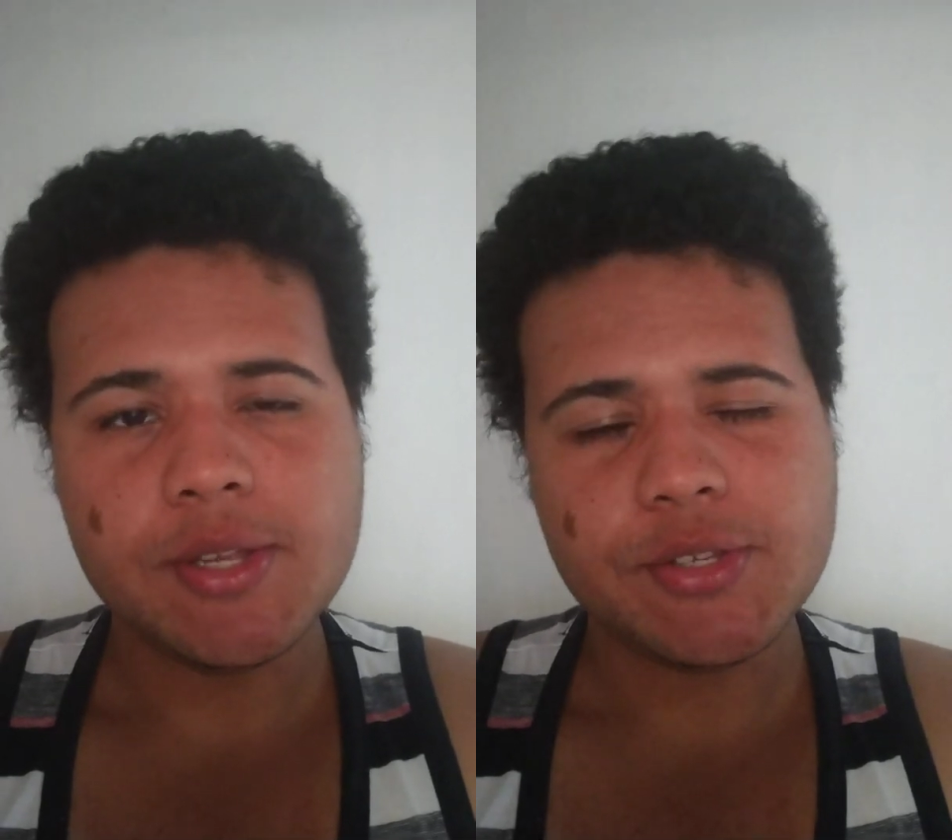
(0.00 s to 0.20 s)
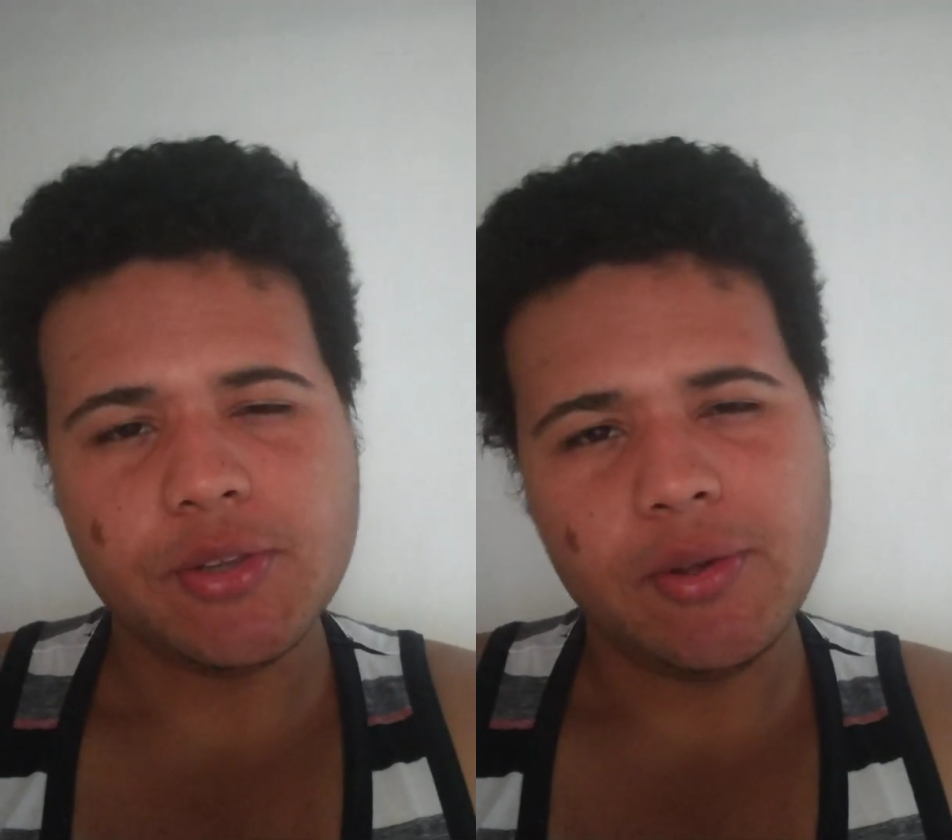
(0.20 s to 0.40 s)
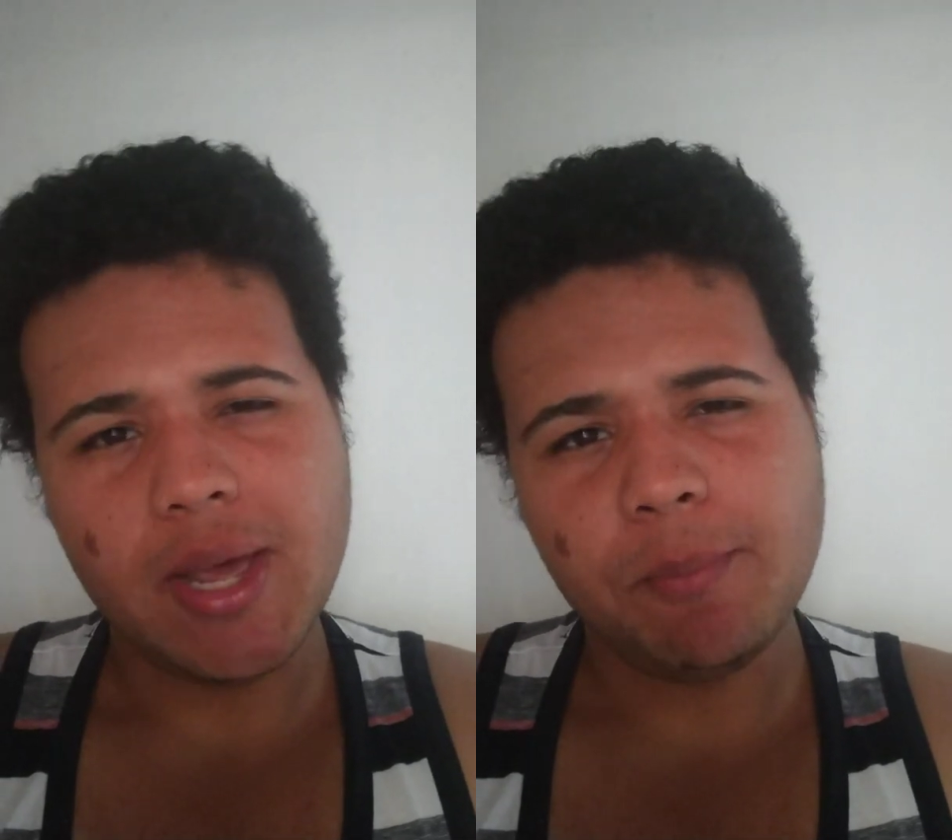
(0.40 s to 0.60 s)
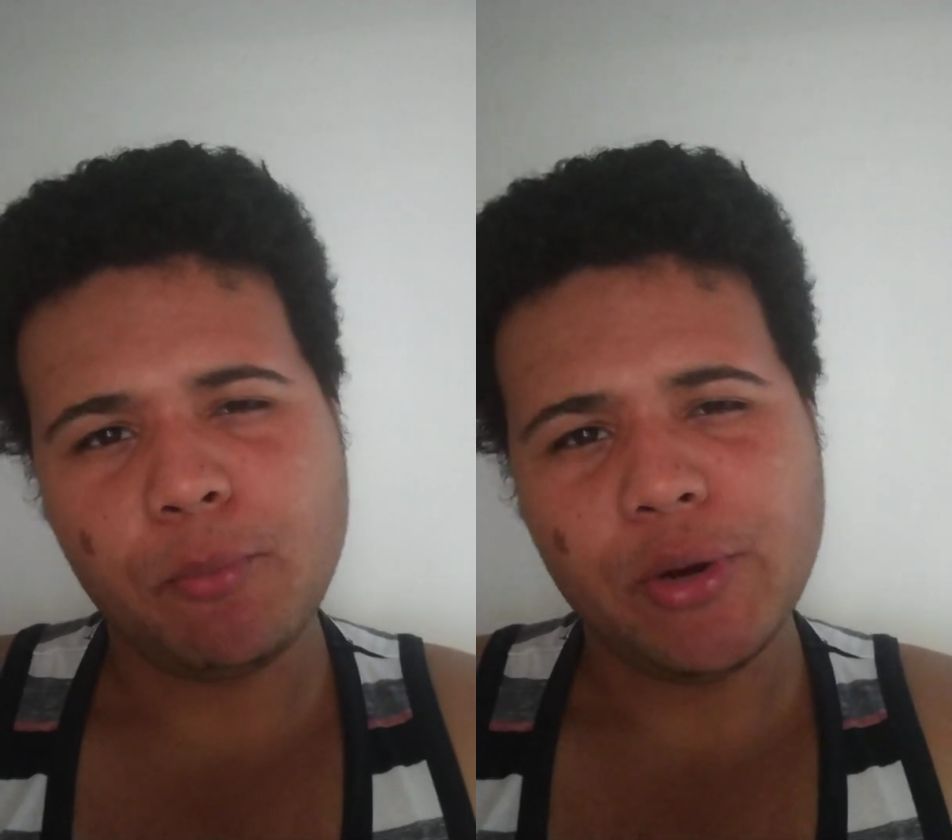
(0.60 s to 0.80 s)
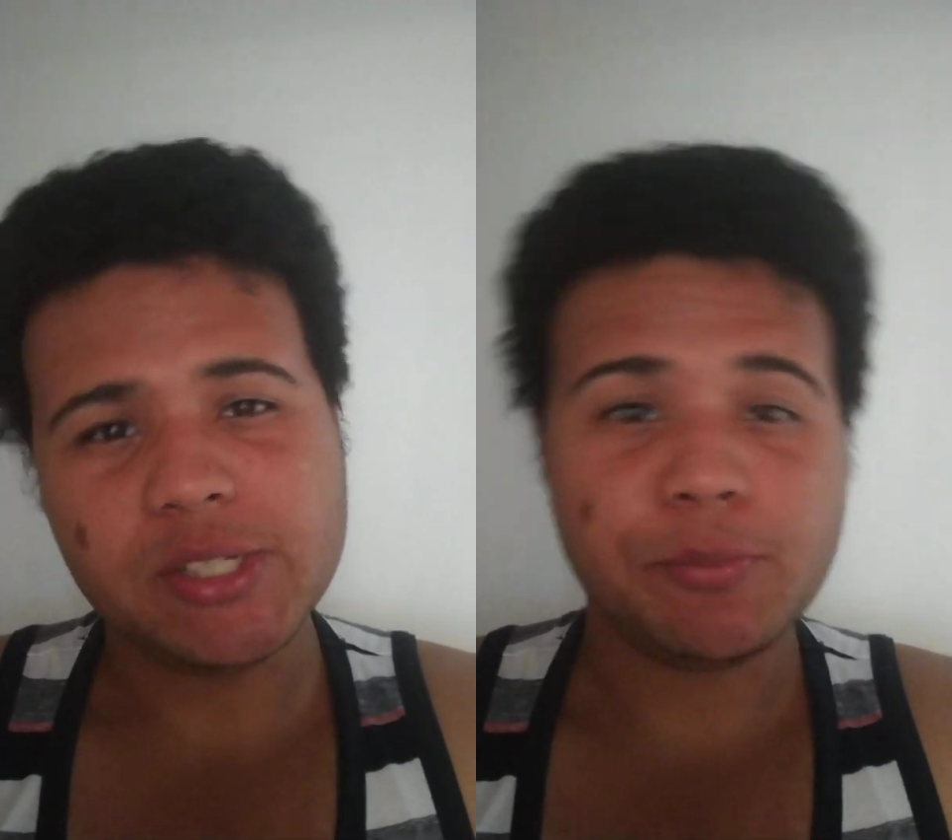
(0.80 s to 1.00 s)
So I
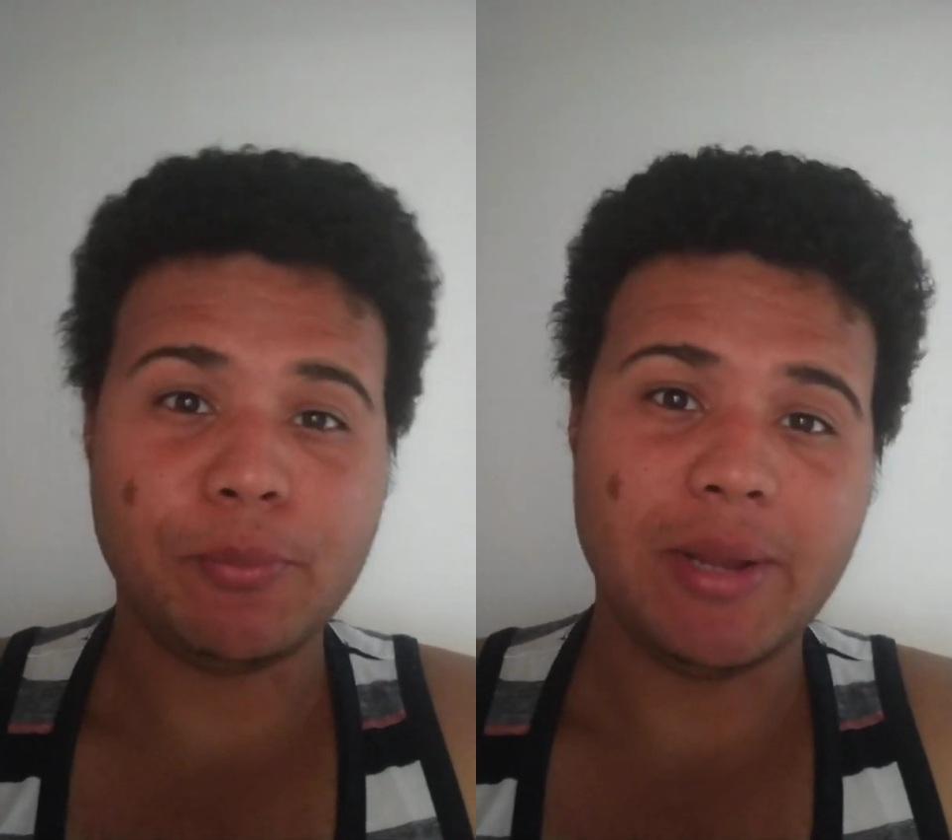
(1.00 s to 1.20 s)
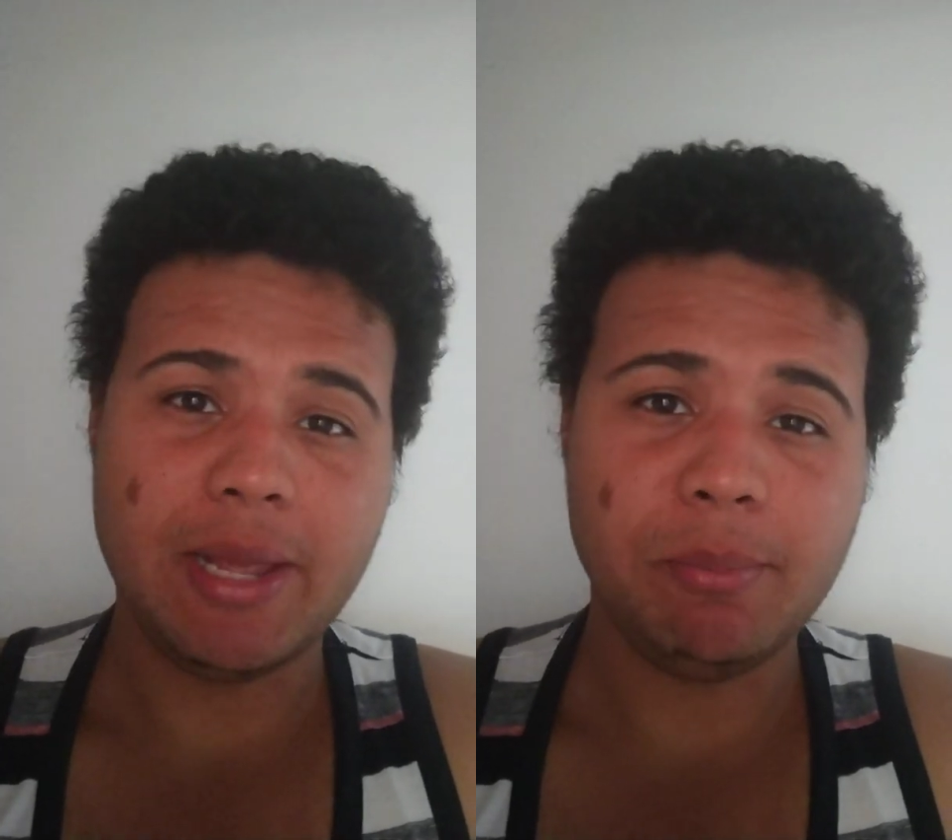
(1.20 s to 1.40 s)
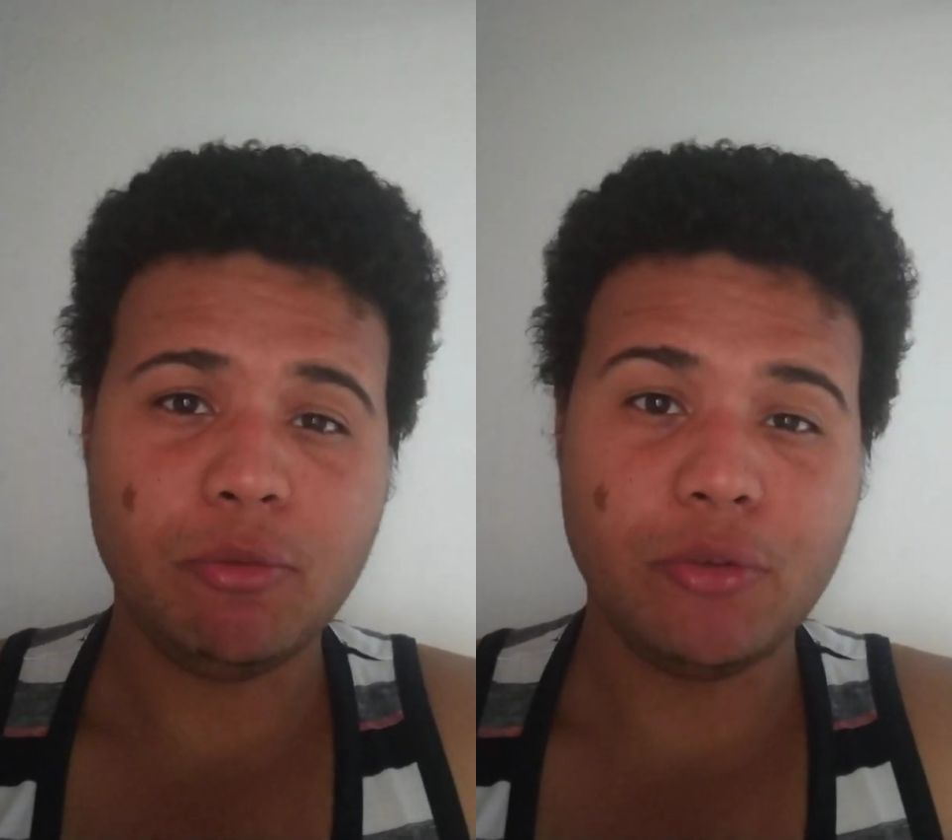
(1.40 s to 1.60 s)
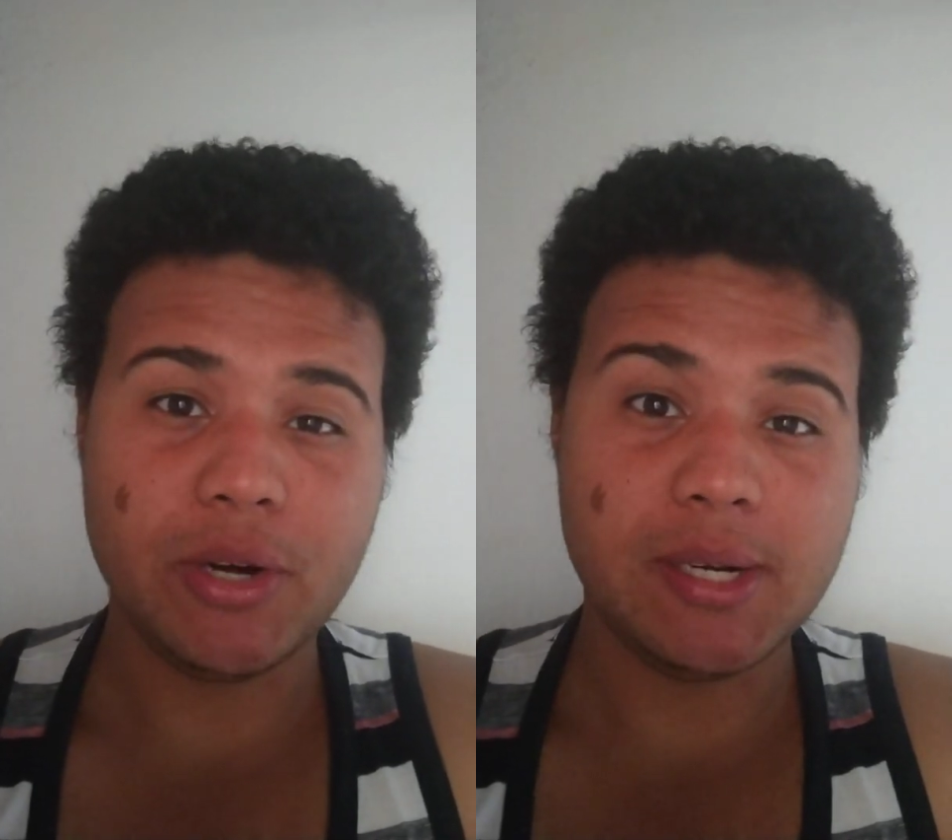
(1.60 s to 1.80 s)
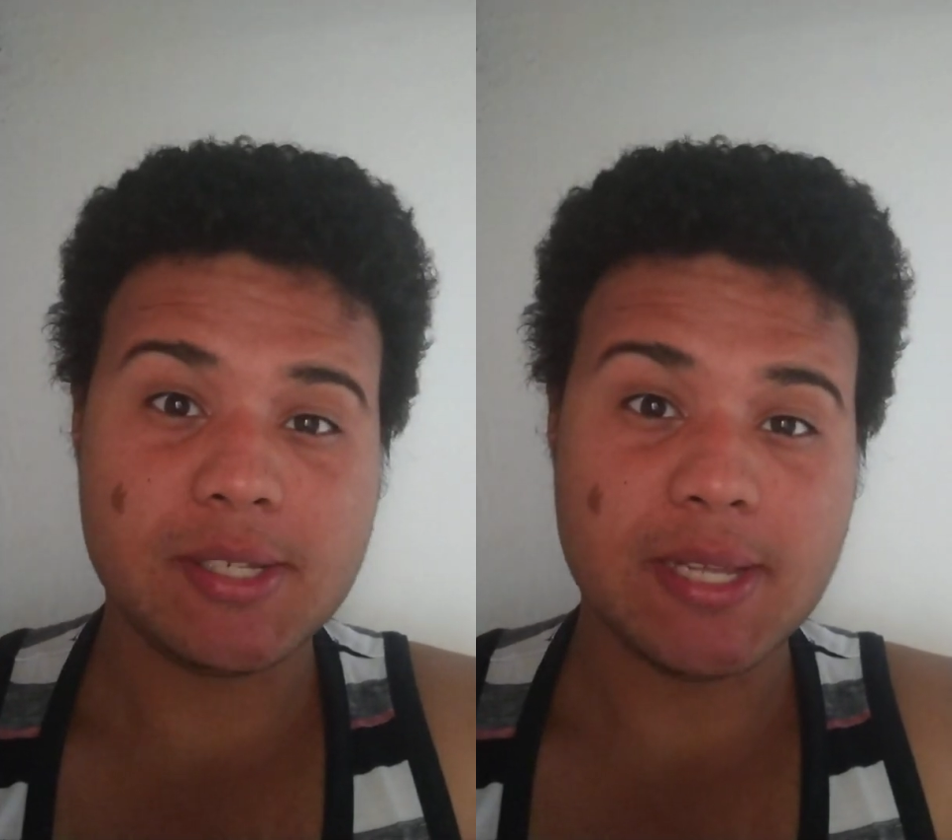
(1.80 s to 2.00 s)
pressed play before
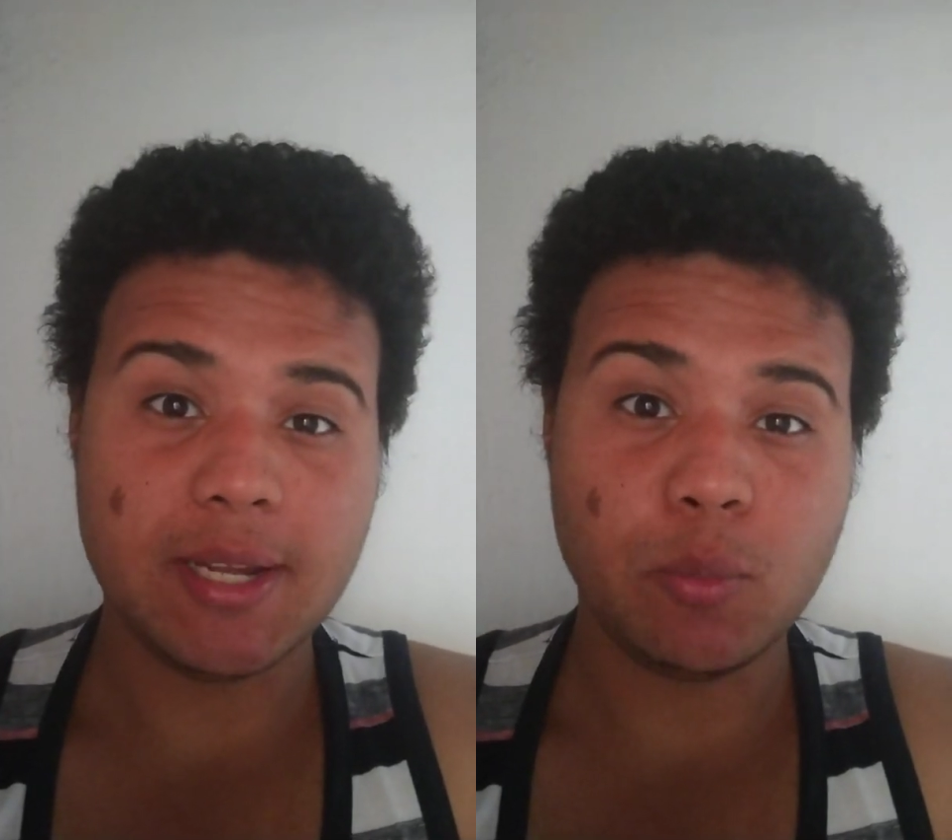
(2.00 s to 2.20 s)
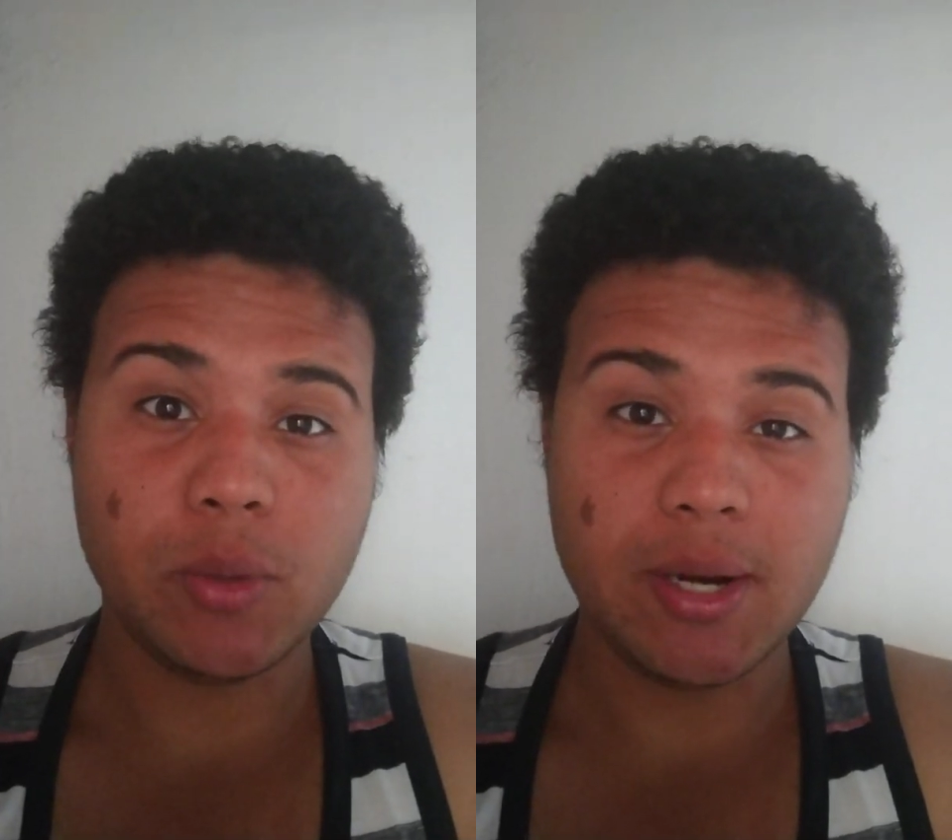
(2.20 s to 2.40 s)
I decided